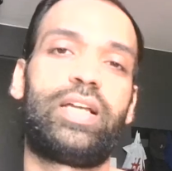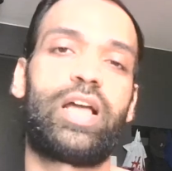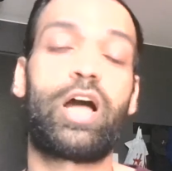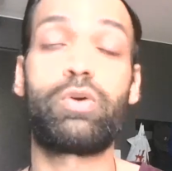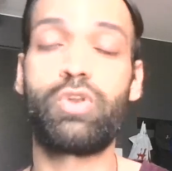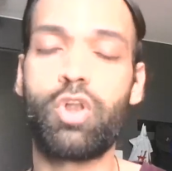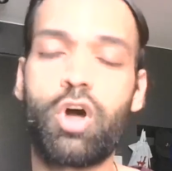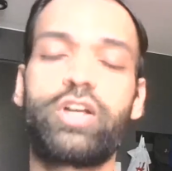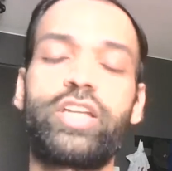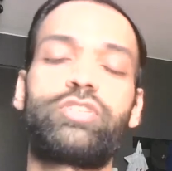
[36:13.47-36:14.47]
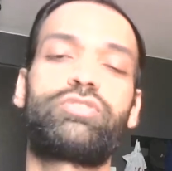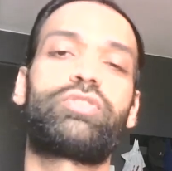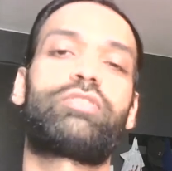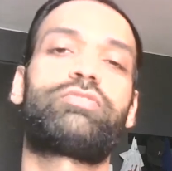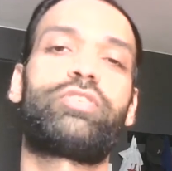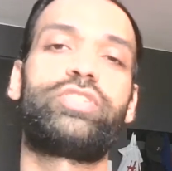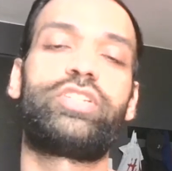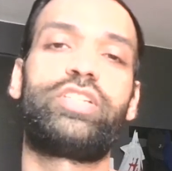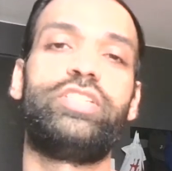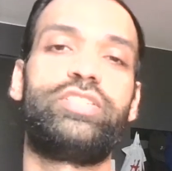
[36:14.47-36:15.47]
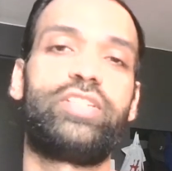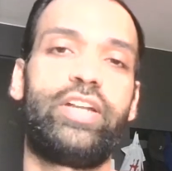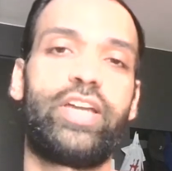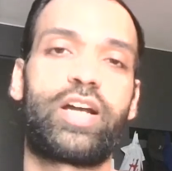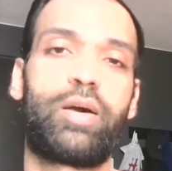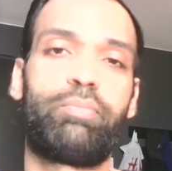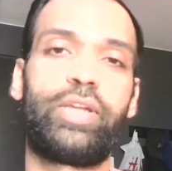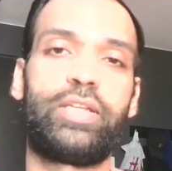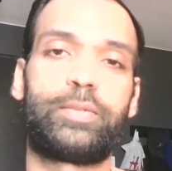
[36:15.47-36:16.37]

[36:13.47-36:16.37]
how long it took for the East India Company,